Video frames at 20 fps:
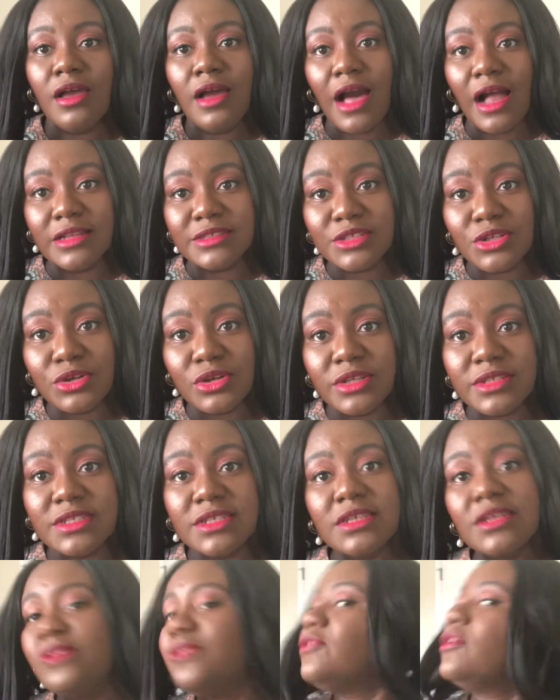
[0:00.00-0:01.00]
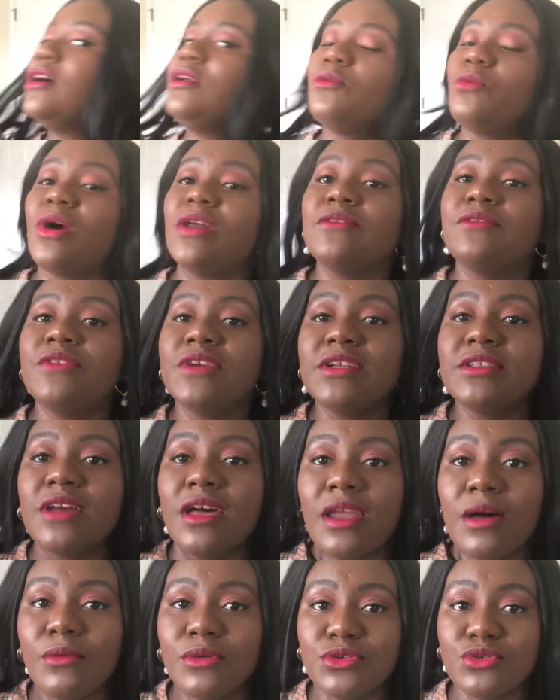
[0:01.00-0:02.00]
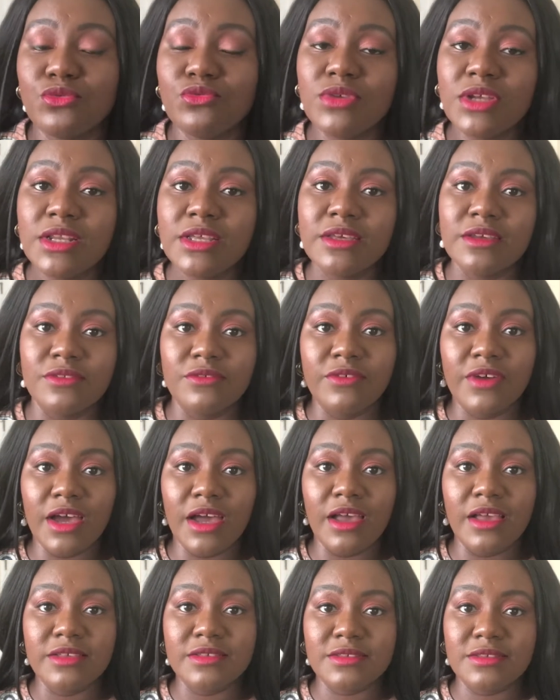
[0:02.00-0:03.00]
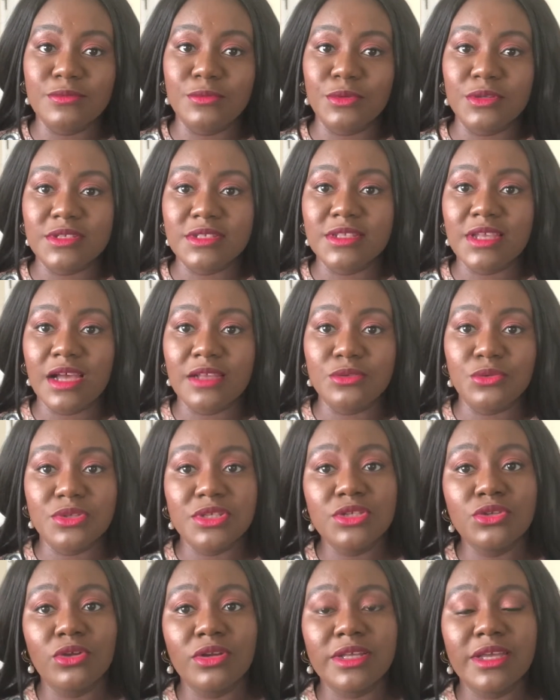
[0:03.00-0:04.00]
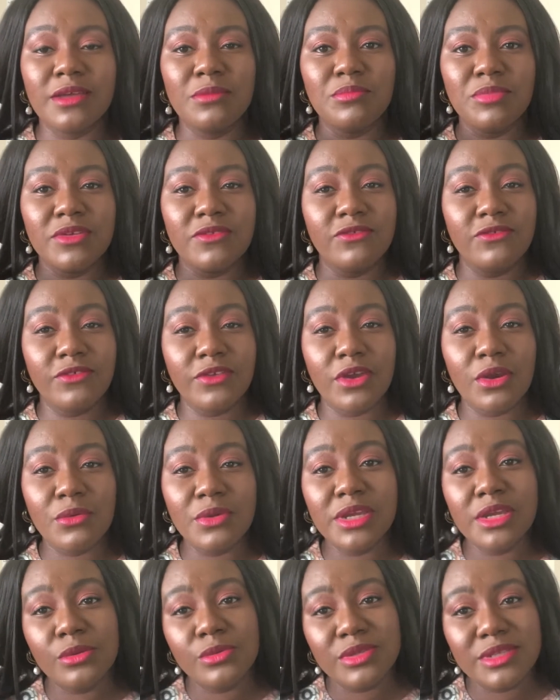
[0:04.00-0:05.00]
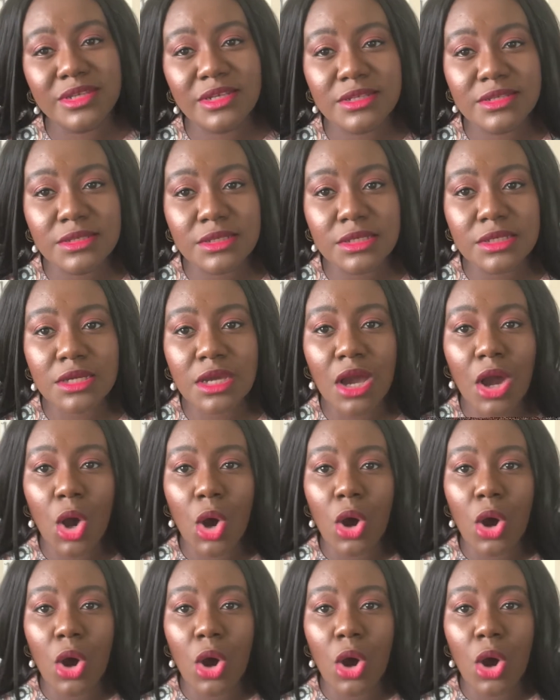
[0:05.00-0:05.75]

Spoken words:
alternative, and one thing that I was really advised was that retinol can be very irritating